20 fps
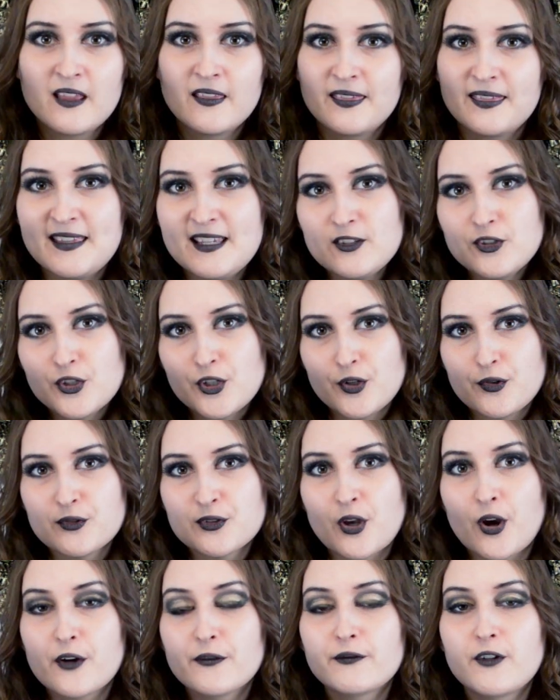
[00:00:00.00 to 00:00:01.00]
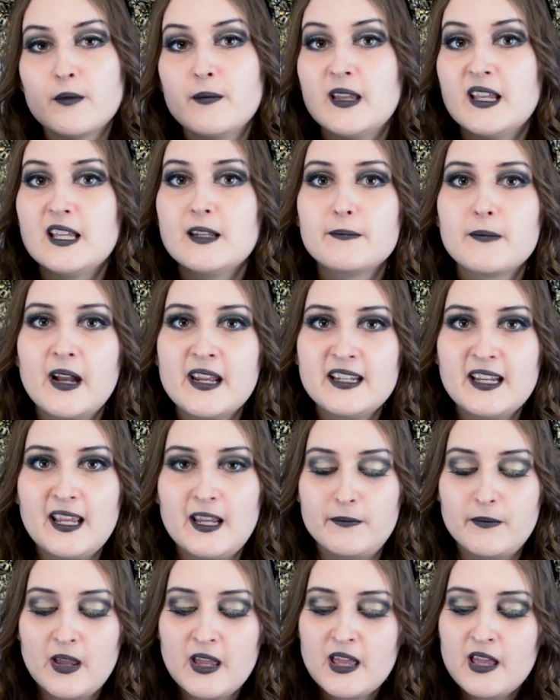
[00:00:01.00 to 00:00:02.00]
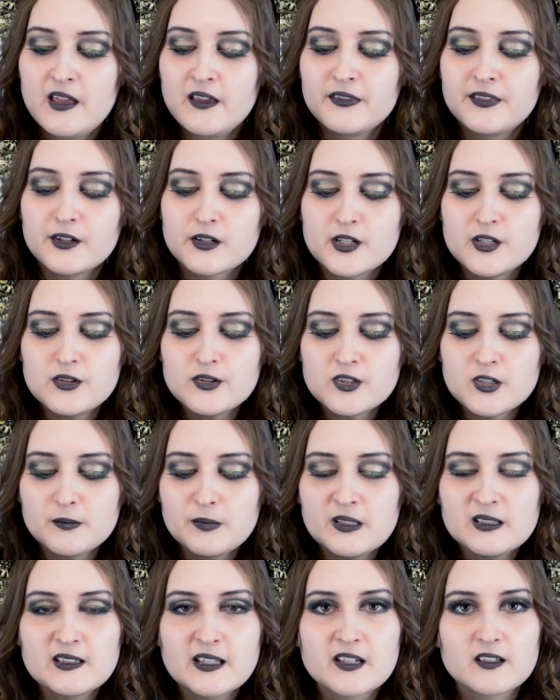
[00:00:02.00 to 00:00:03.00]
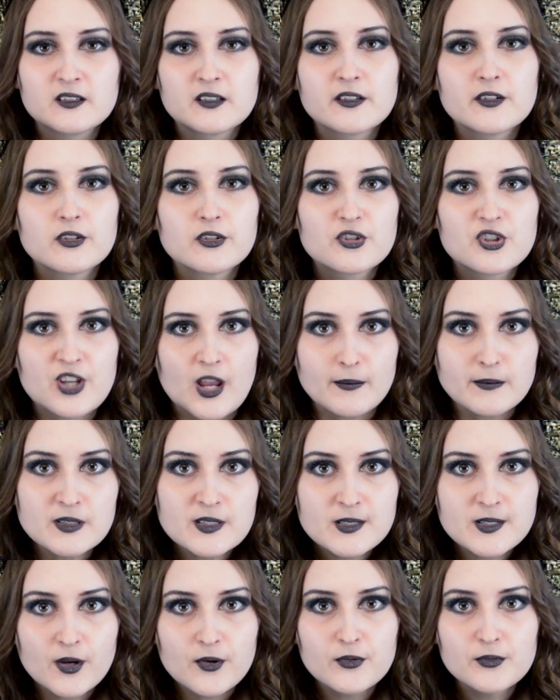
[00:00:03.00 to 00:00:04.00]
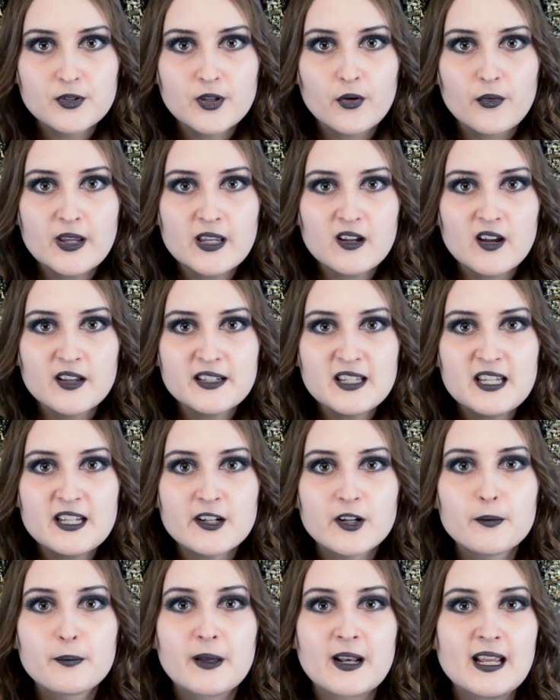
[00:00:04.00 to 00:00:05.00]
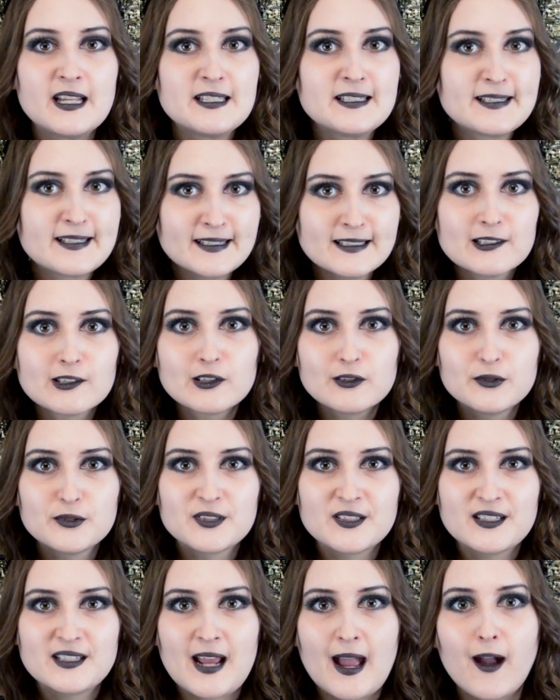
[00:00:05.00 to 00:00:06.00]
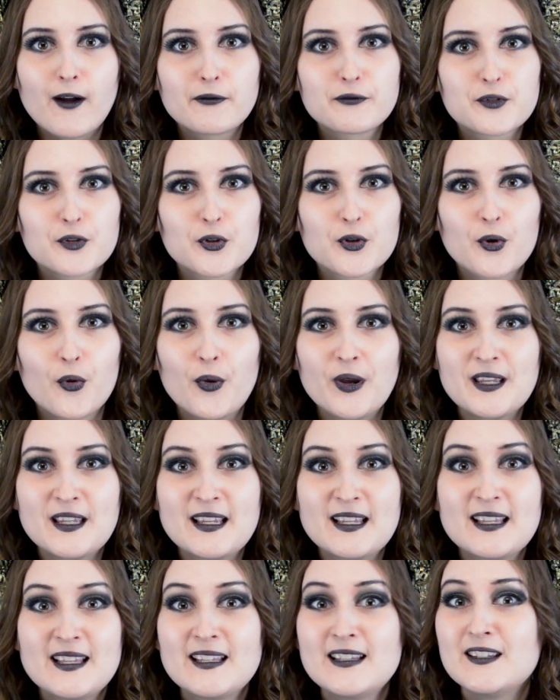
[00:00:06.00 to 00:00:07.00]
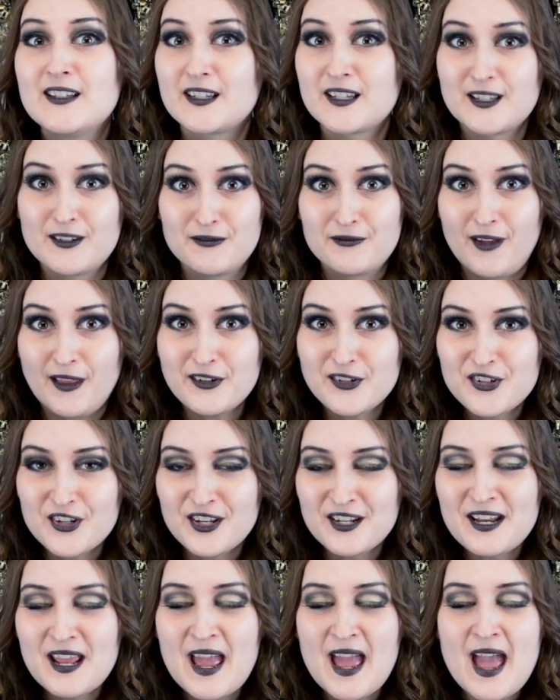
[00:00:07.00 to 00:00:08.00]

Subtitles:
These shoes are from In My Name. There used to be like a little gemstone going on here, but I did lose it after going in a convention.